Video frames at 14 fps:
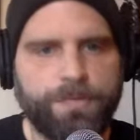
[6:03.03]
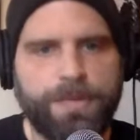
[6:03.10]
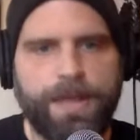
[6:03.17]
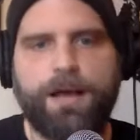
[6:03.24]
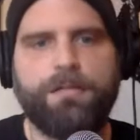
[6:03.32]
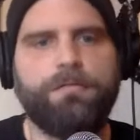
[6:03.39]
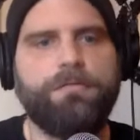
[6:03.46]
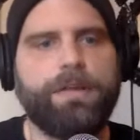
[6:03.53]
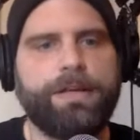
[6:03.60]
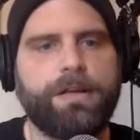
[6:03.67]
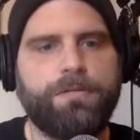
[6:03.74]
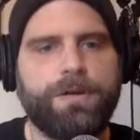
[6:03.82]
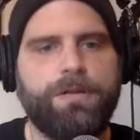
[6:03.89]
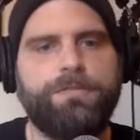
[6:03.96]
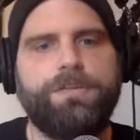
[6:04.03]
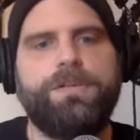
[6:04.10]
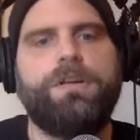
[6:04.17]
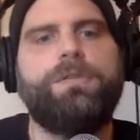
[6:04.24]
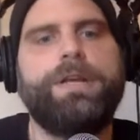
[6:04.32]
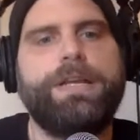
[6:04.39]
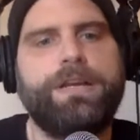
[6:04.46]
down, like just a
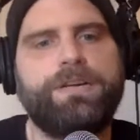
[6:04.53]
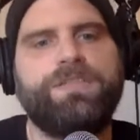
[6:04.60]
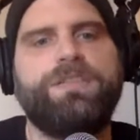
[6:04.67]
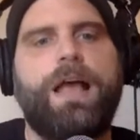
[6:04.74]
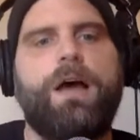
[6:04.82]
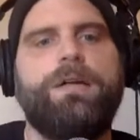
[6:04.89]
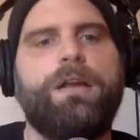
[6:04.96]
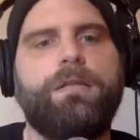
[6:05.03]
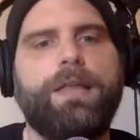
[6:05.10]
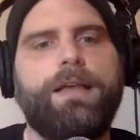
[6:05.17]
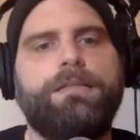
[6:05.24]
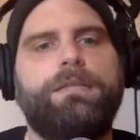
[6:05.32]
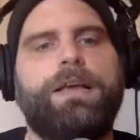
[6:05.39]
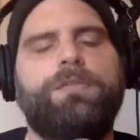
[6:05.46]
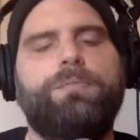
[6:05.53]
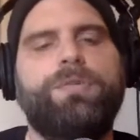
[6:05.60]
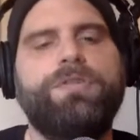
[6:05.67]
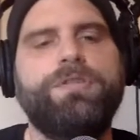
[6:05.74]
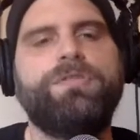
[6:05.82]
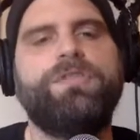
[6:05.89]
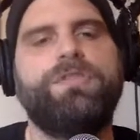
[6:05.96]
grittier sound and a less
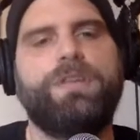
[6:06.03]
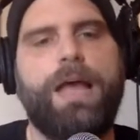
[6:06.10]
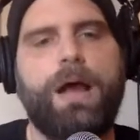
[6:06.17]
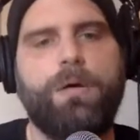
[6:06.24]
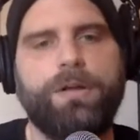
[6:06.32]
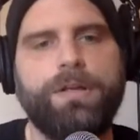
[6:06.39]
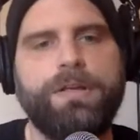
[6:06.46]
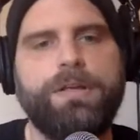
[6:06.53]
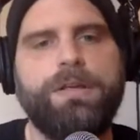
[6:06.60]
produced sound